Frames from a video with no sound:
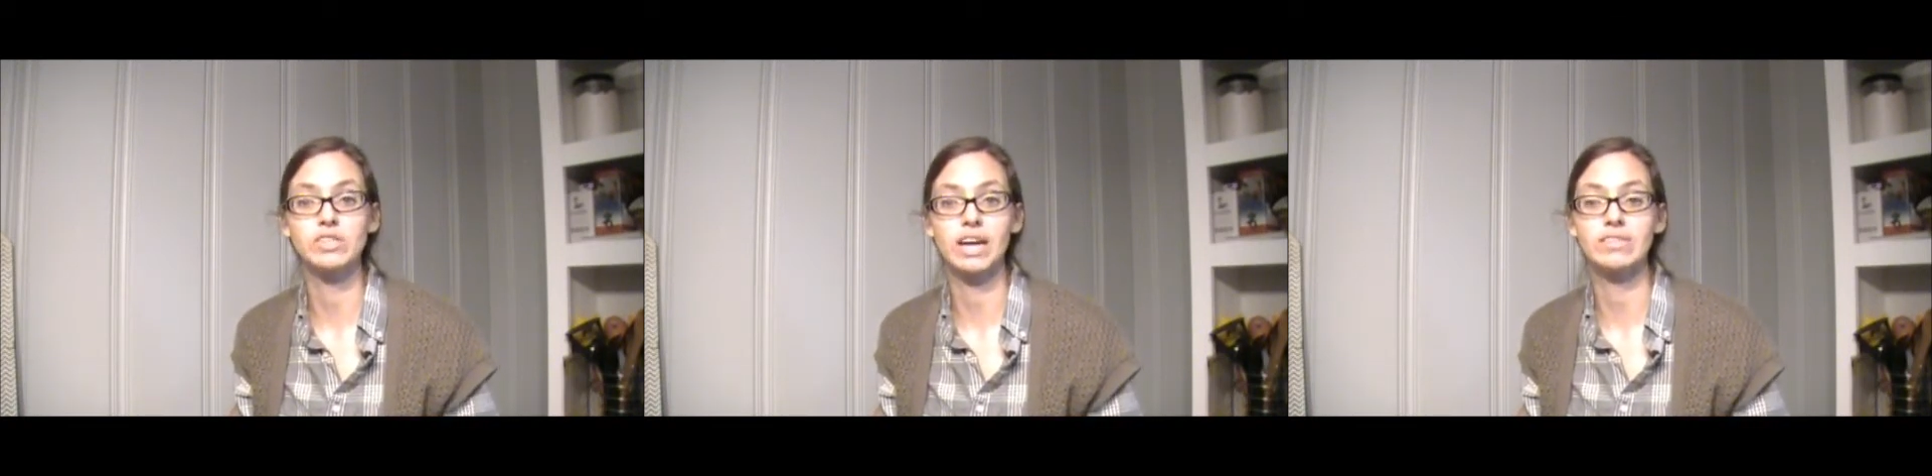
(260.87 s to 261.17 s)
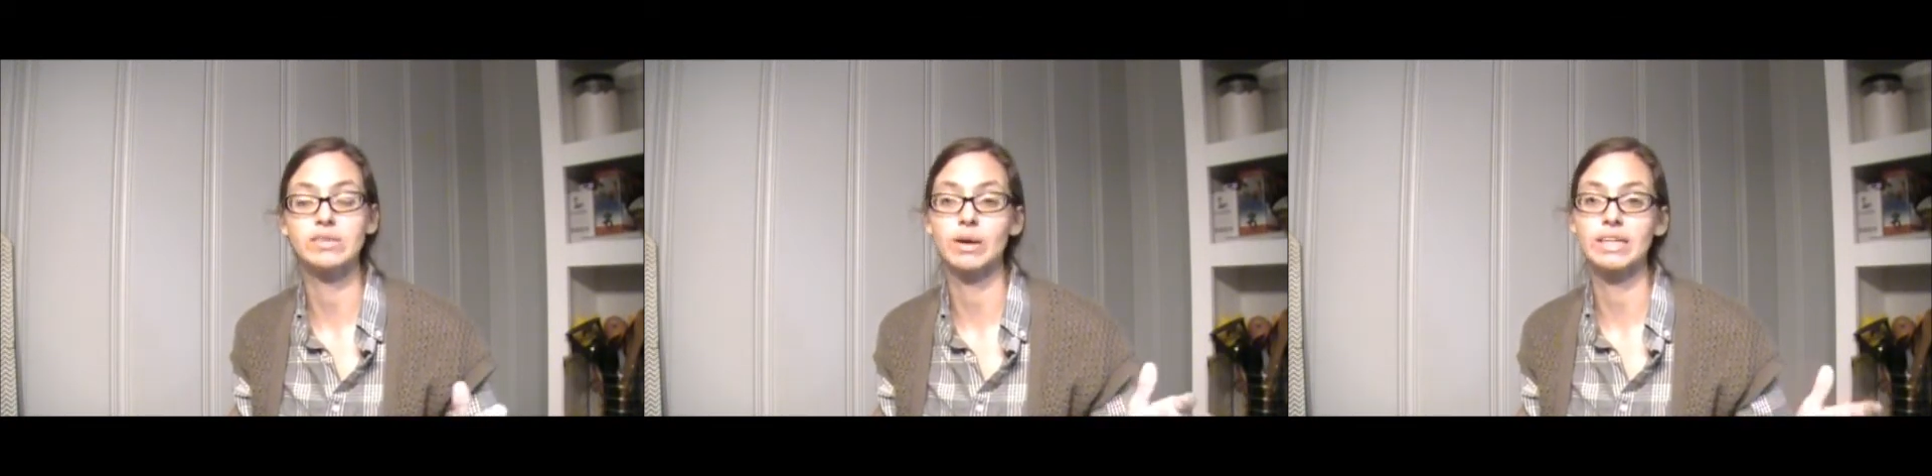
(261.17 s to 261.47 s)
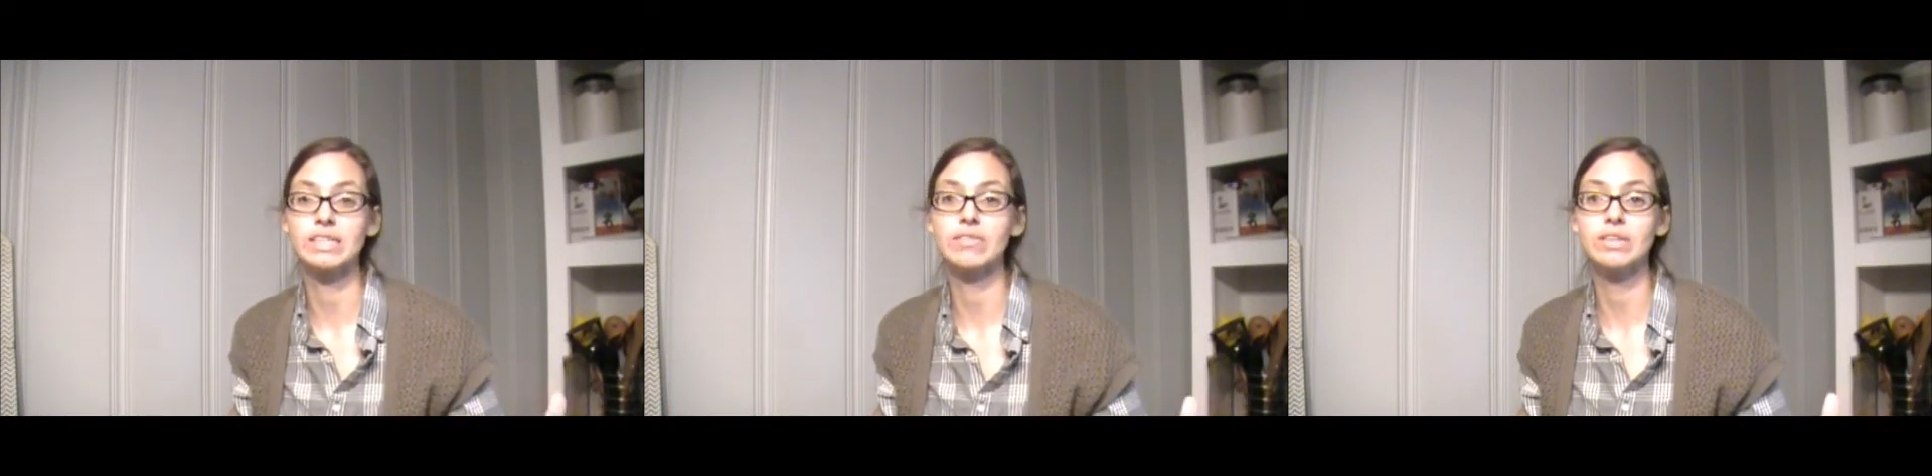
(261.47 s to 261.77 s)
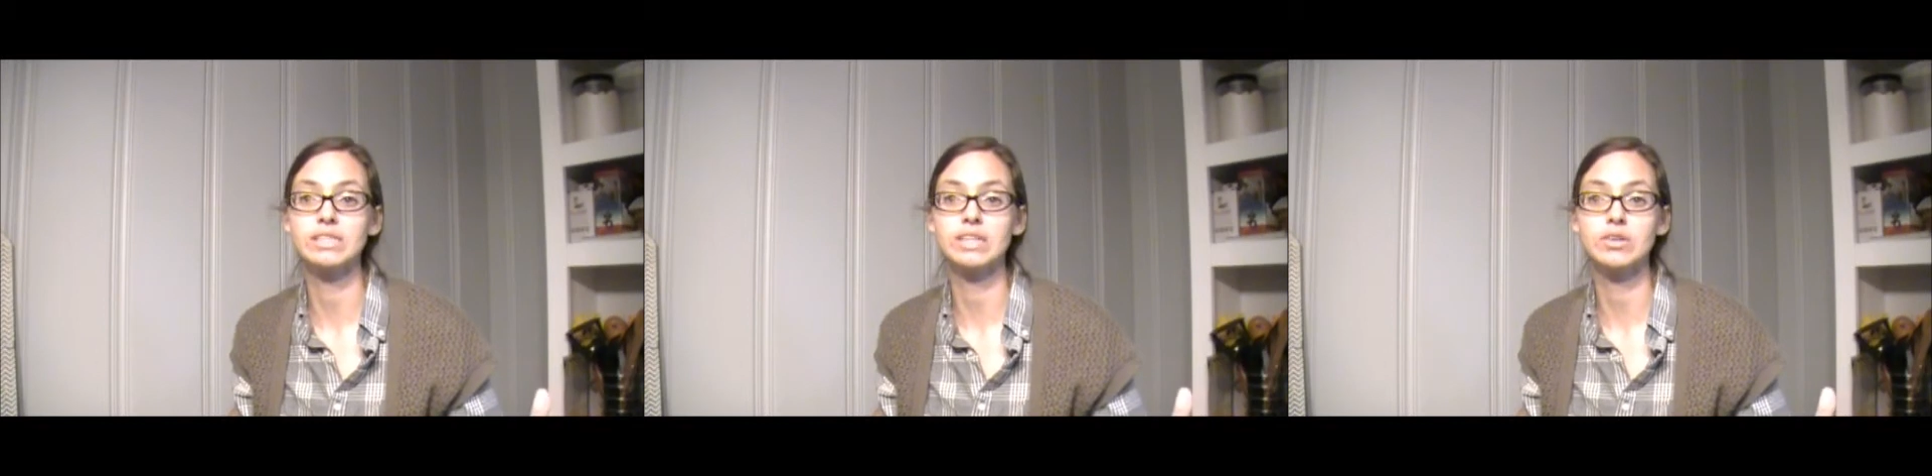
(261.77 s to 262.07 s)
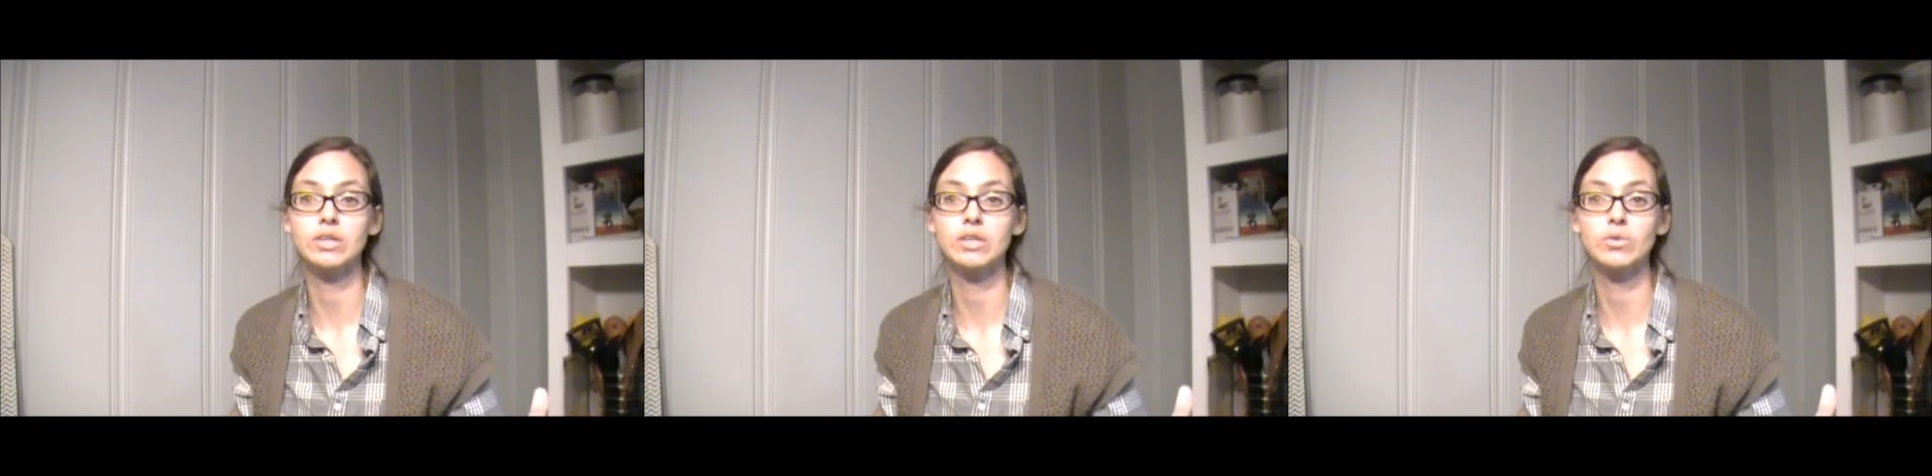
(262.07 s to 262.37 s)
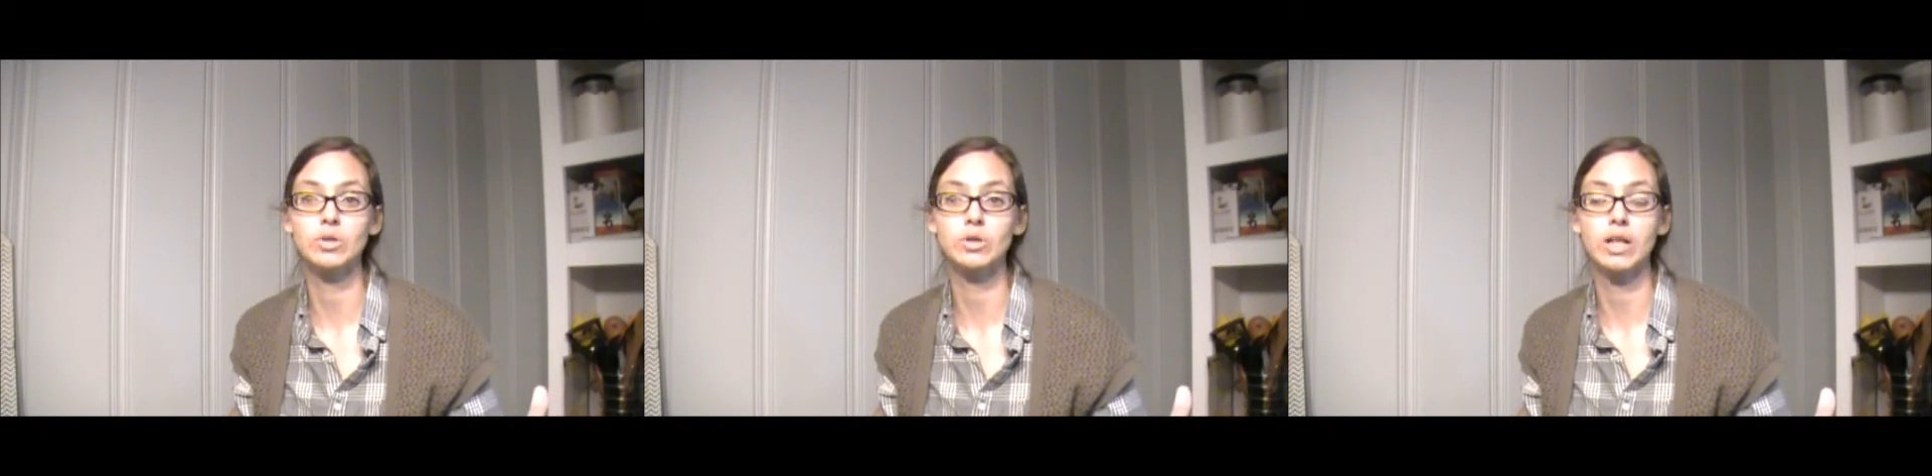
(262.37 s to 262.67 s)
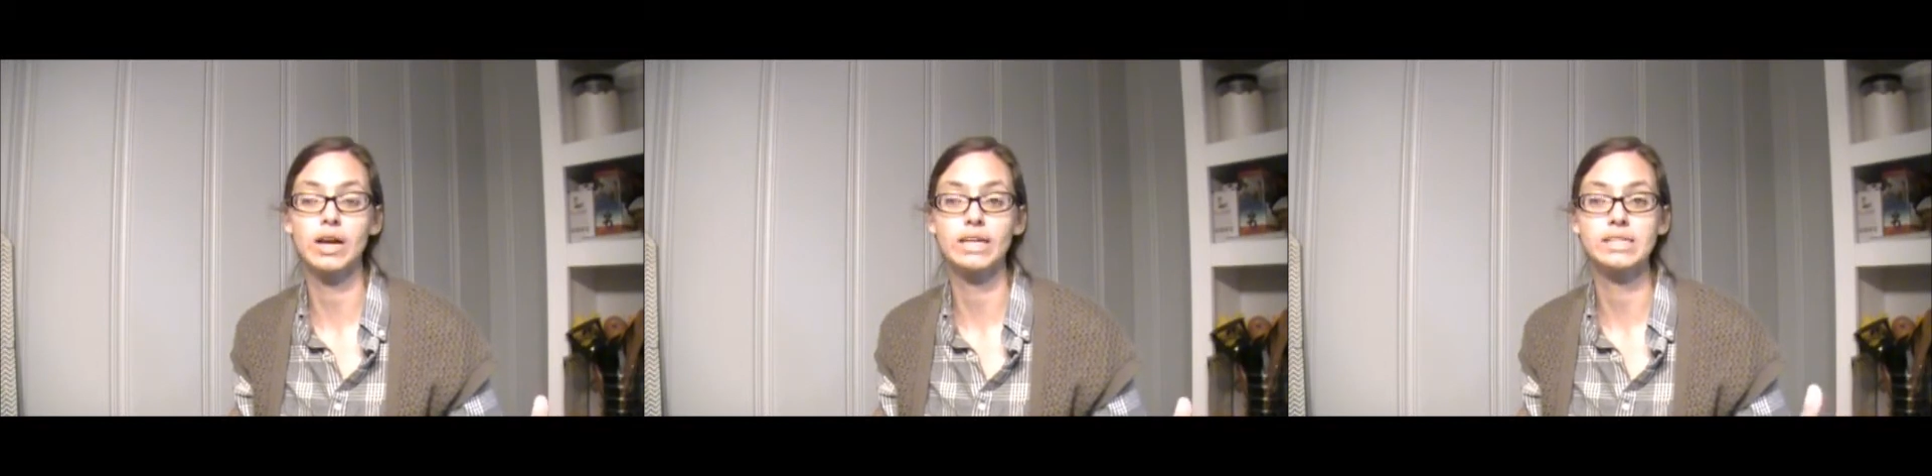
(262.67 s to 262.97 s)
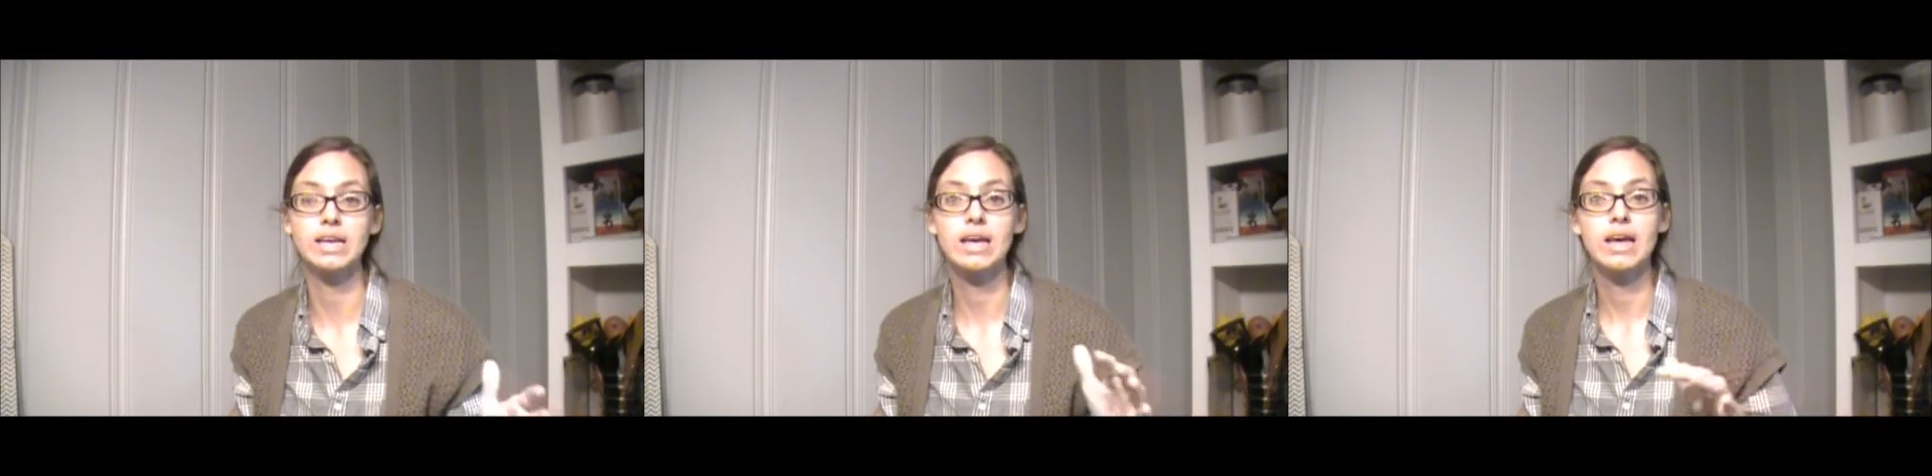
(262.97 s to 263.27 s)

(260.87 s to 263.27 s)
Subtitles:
I have some activities that you can do with your clients.